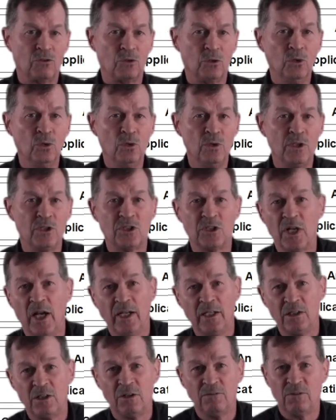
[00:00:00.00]
through the
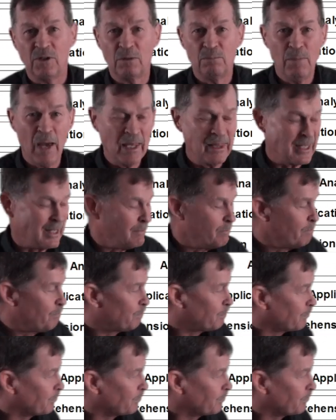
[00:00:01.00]
scientific method.